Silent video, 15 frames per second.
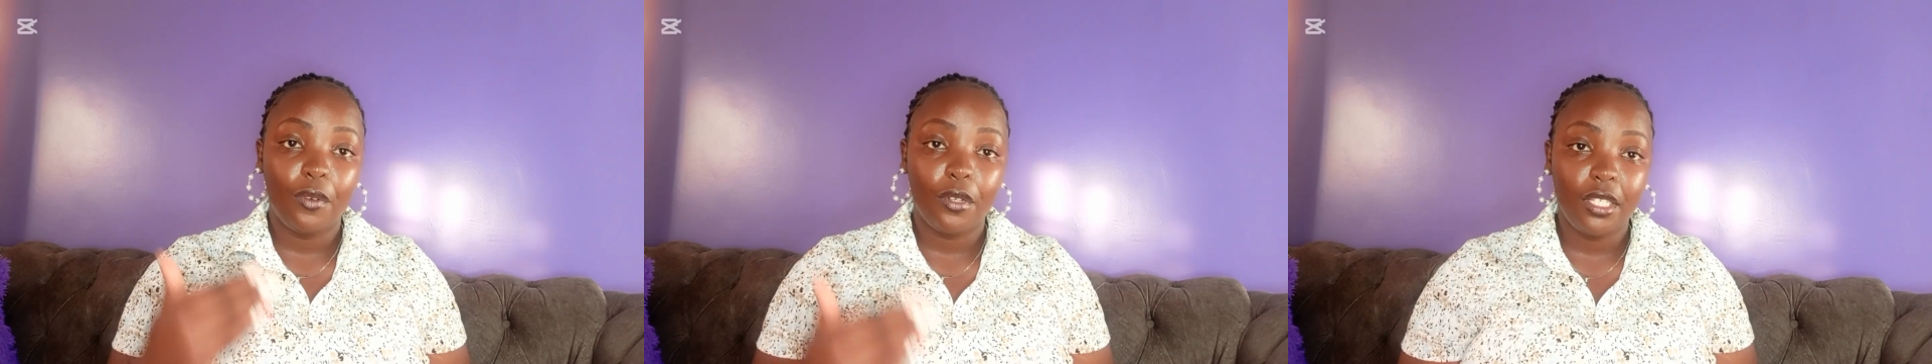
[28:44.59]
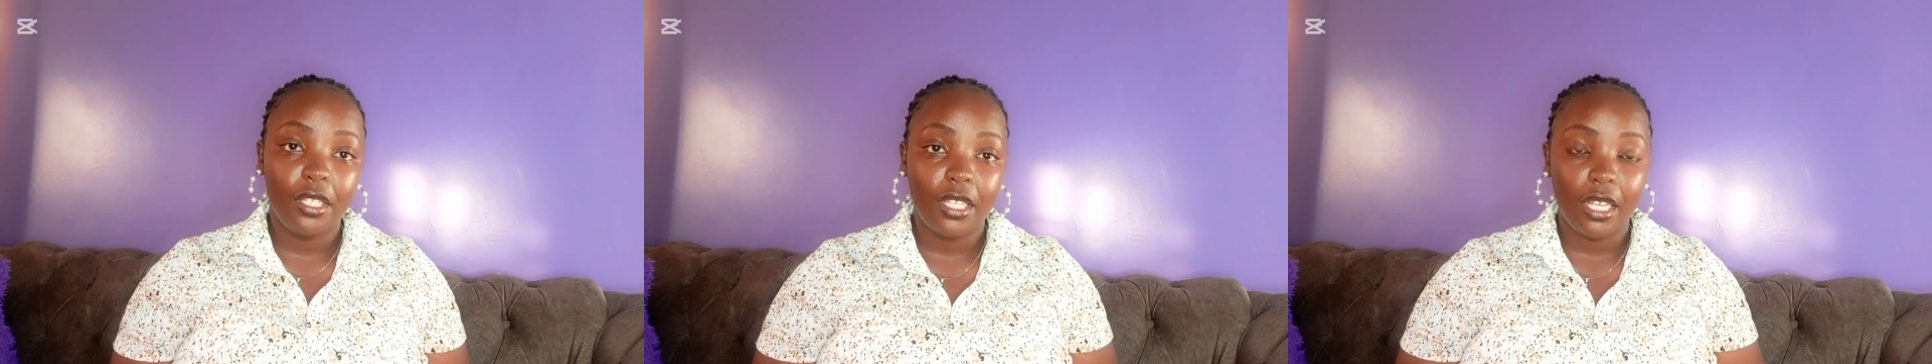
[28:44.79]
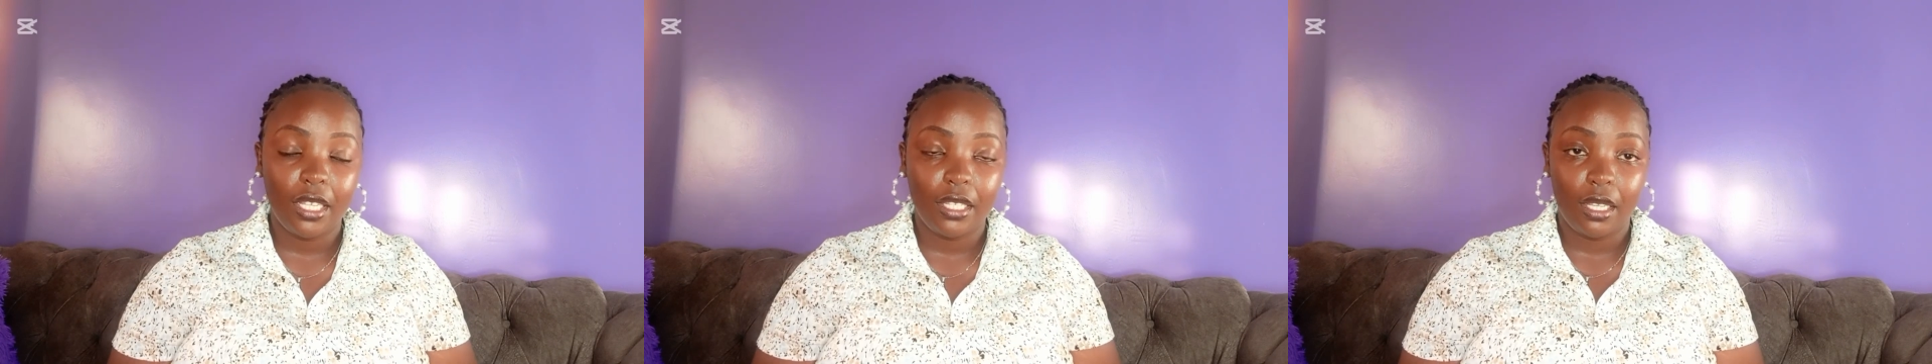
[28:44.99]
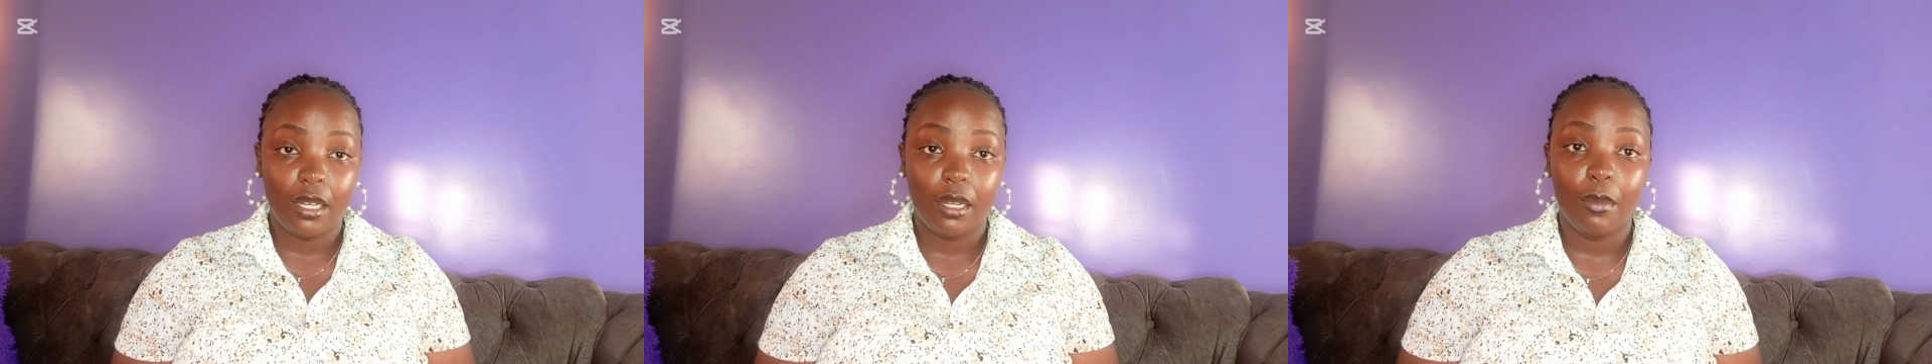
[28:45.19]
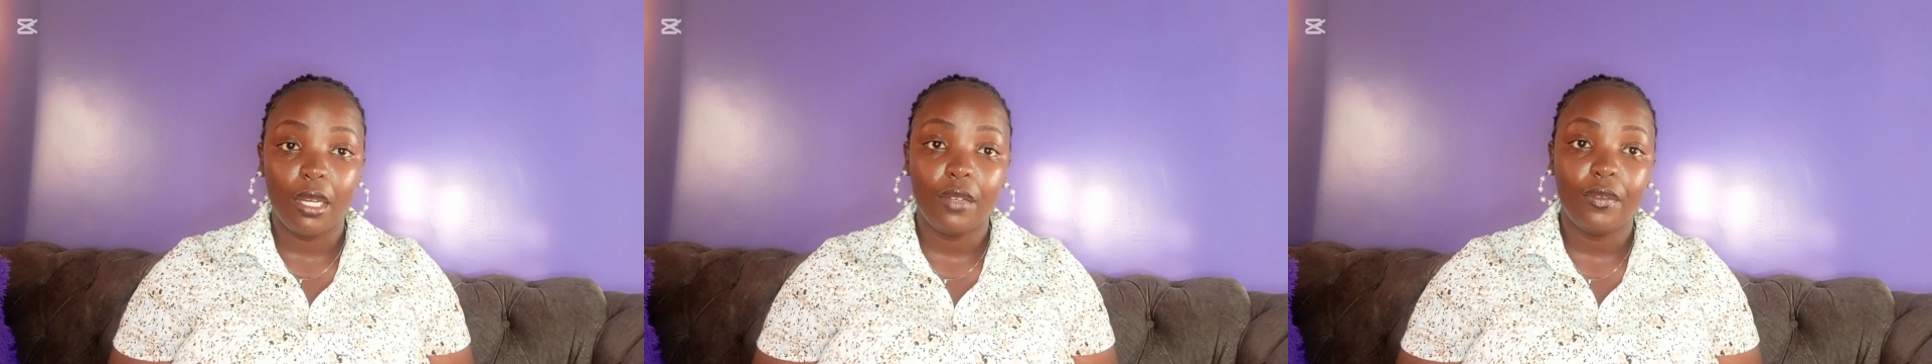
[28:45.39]
40 years and
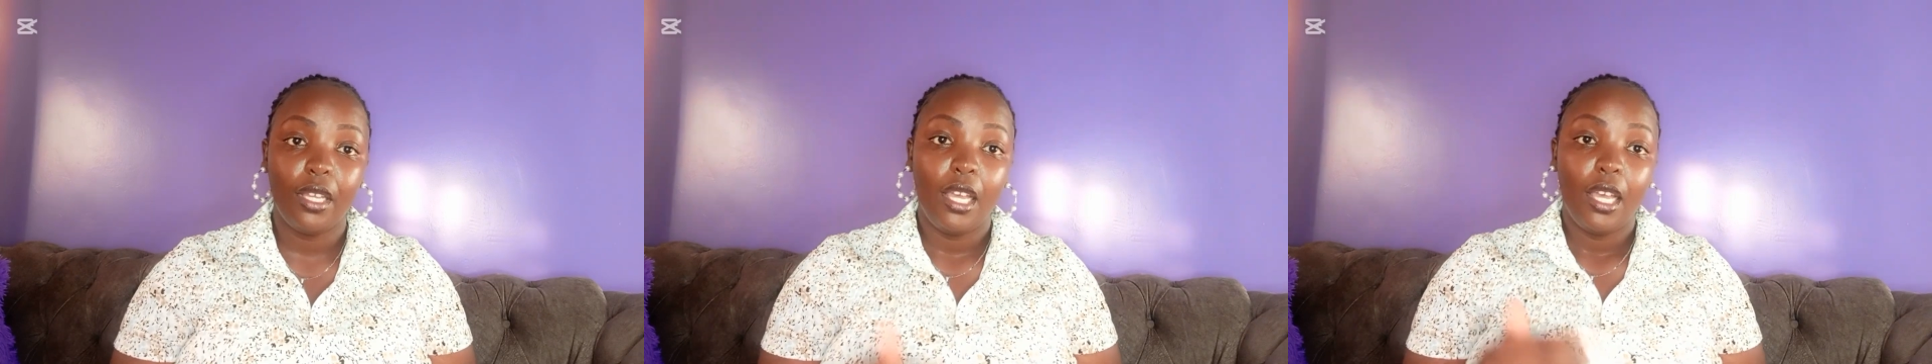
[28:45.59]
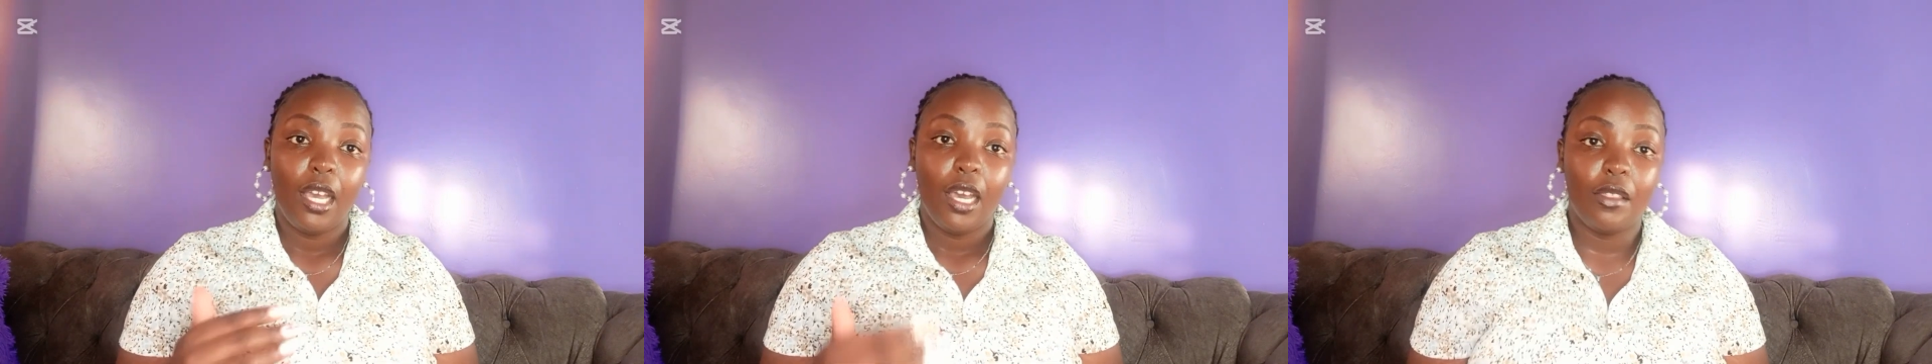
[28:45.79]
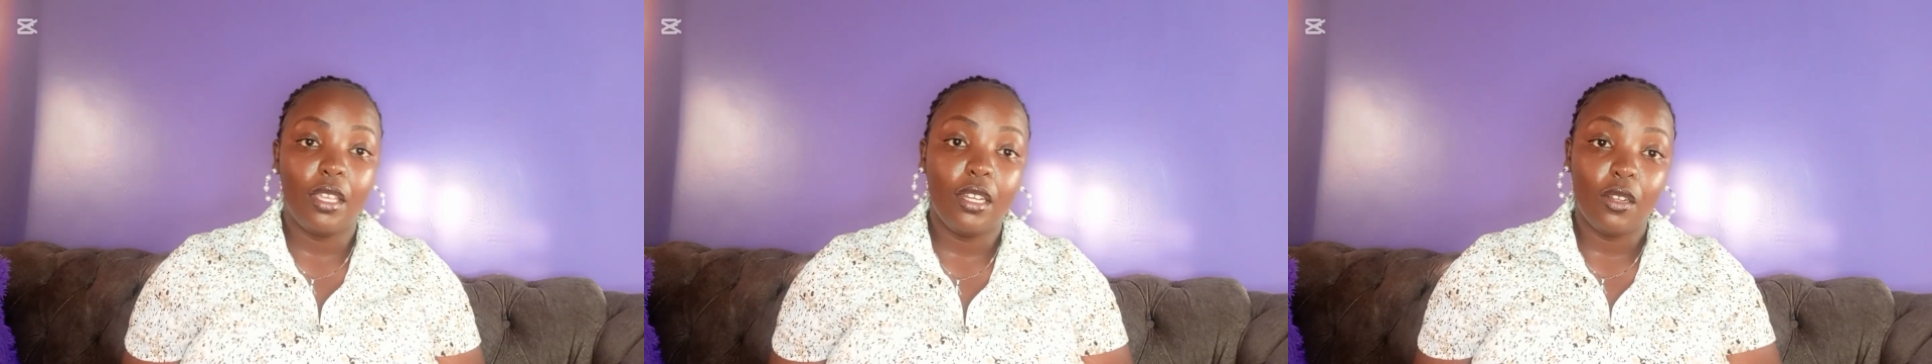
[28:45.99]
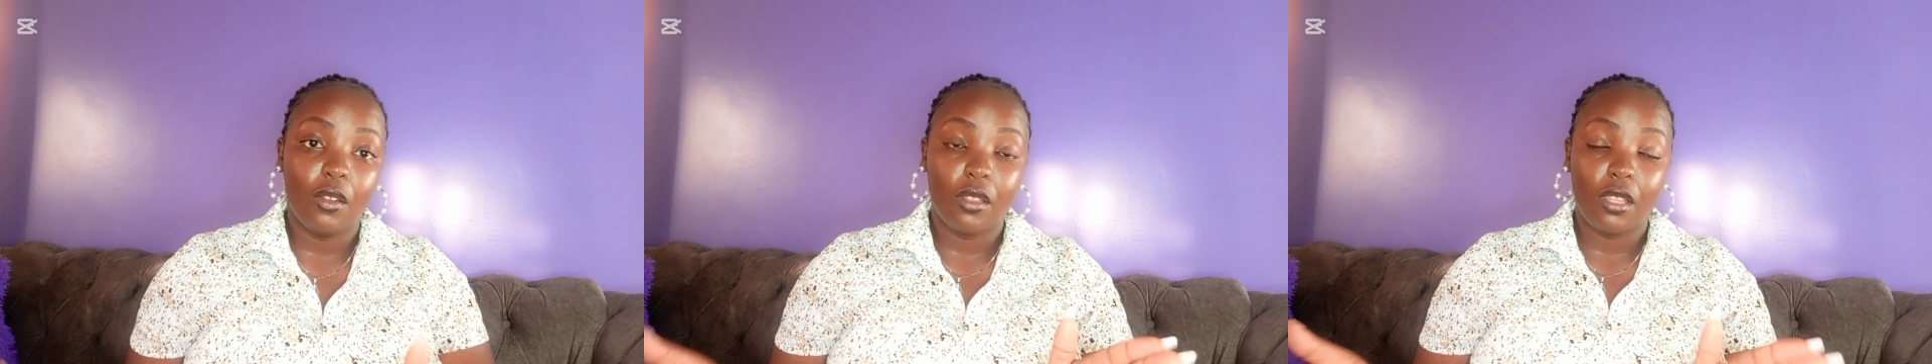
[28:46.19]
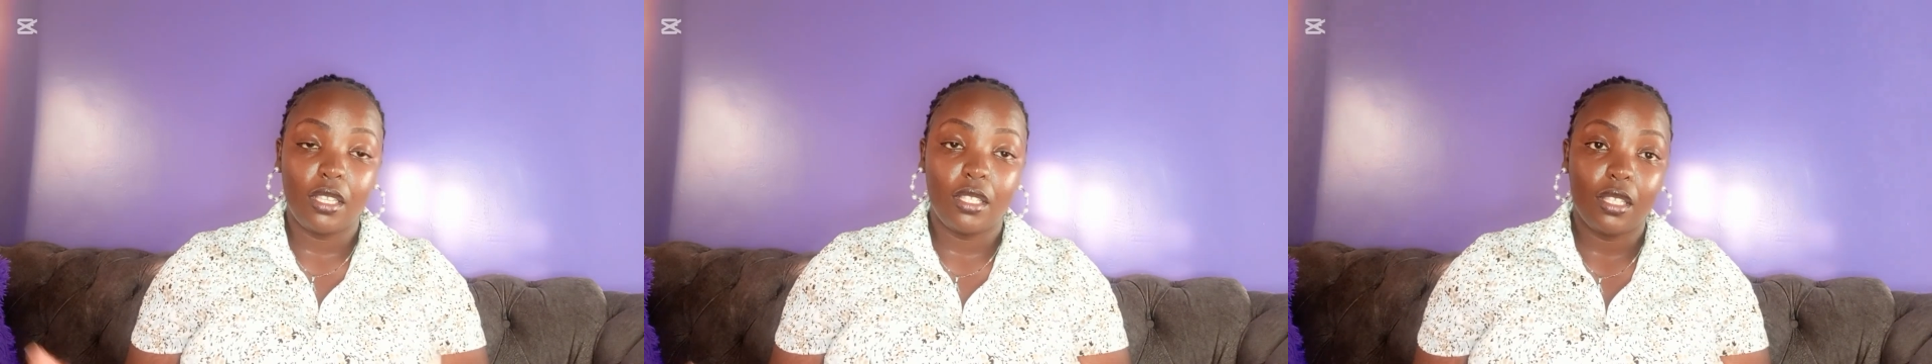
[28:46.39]
above, and then now
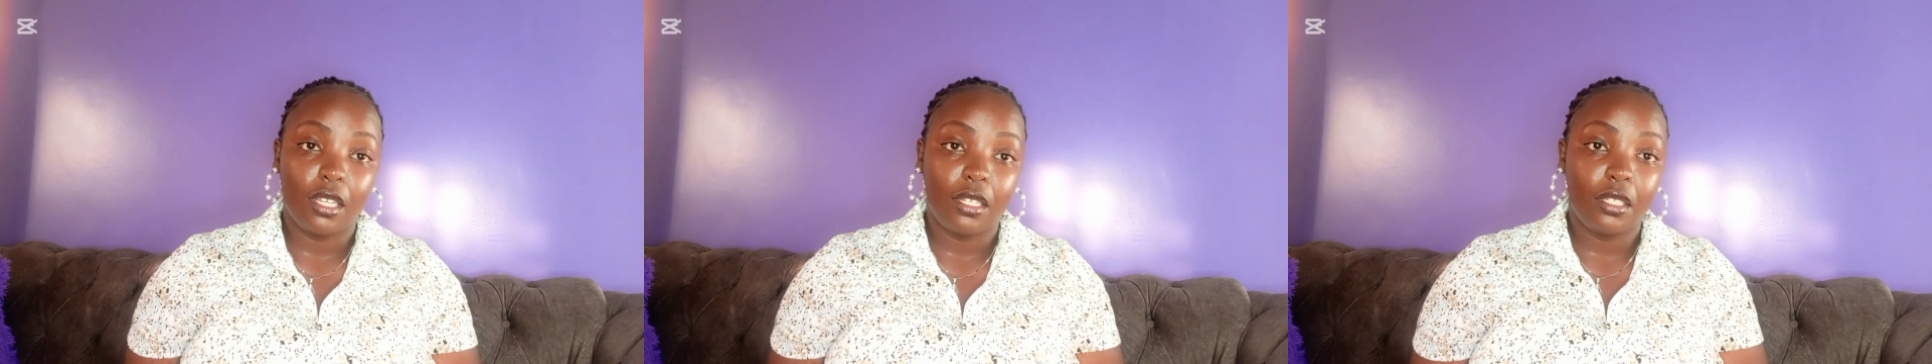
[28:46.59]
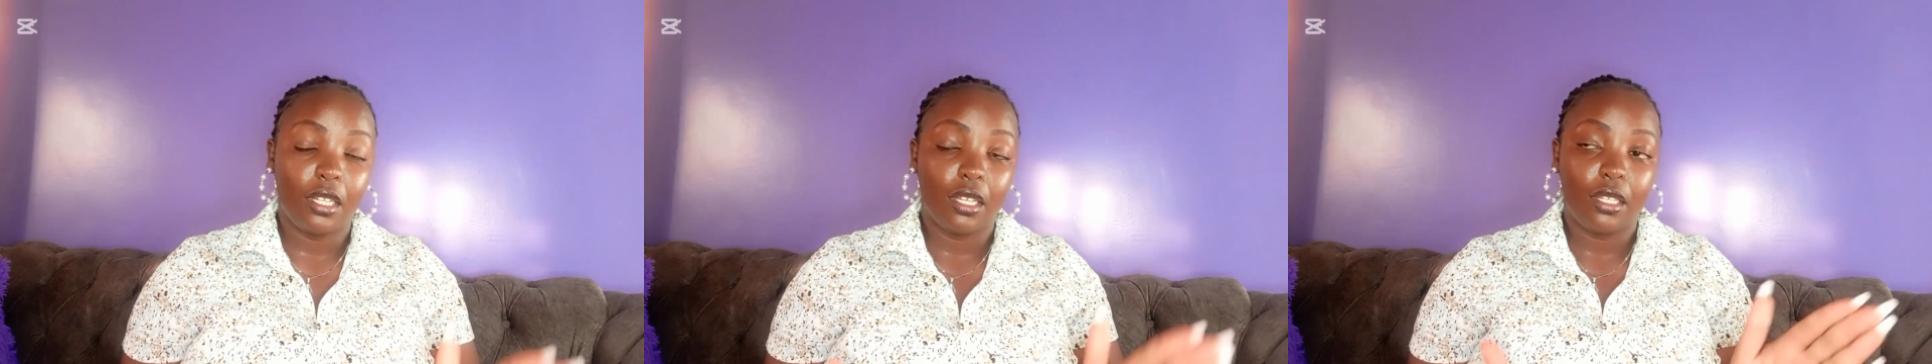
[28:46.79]
they start